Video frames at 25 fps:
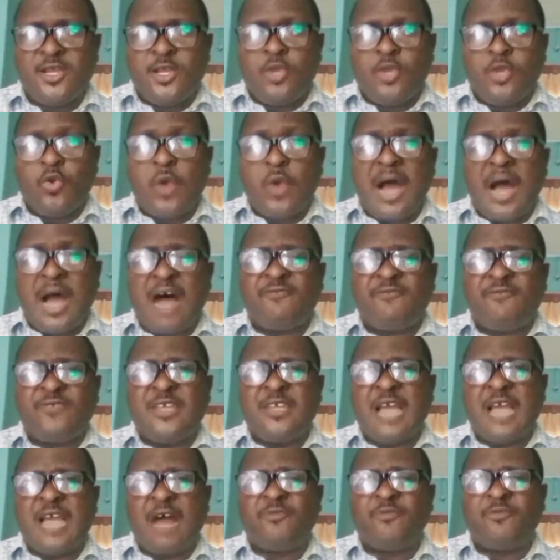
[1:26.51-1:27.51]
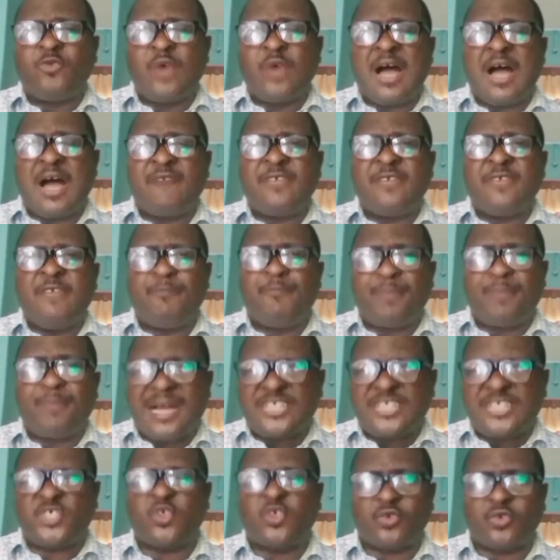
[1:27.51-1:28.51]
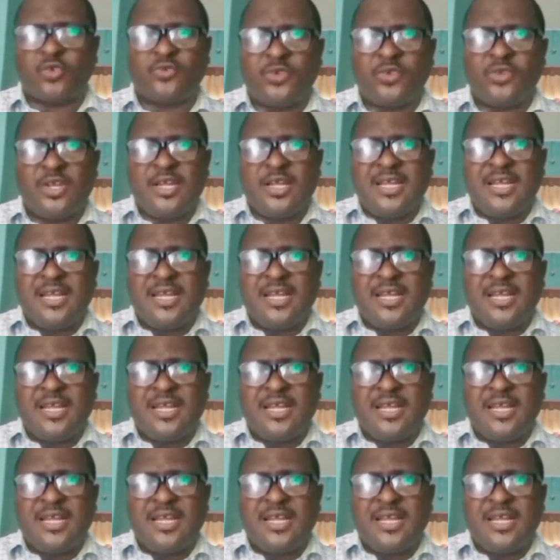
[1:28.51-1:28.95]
You have to have a passion.